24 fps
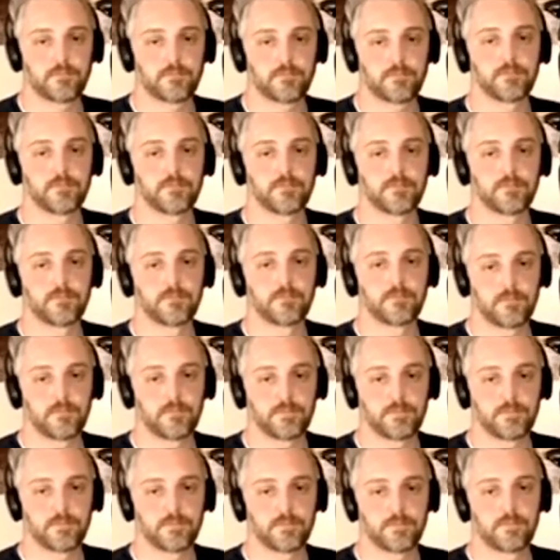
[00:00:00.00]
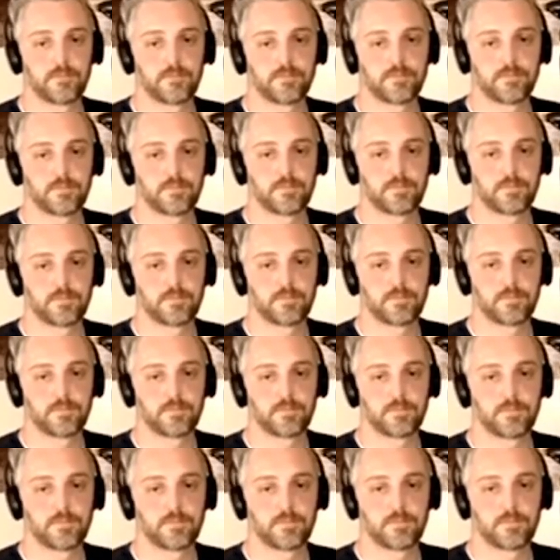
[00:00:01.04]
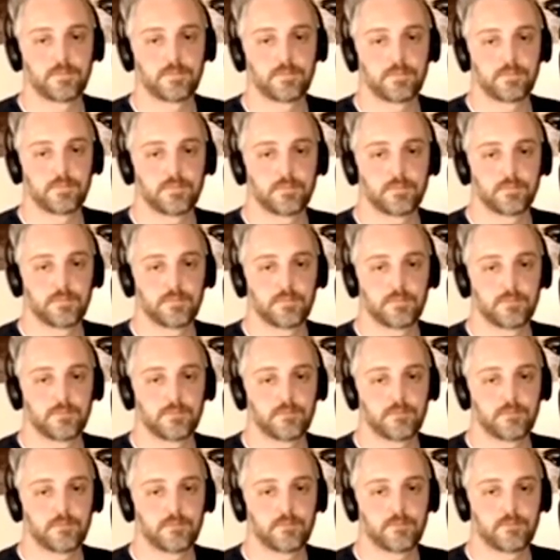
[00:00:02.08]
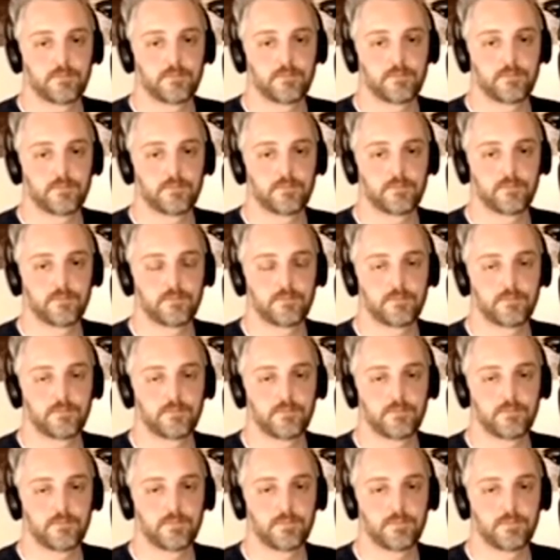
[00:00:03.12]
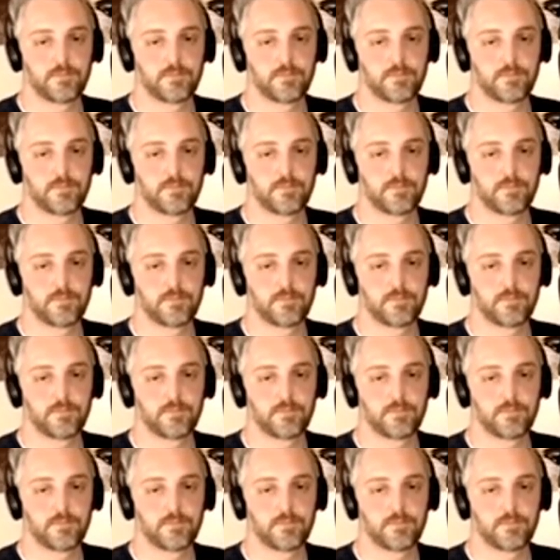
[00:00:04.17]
(not speaking)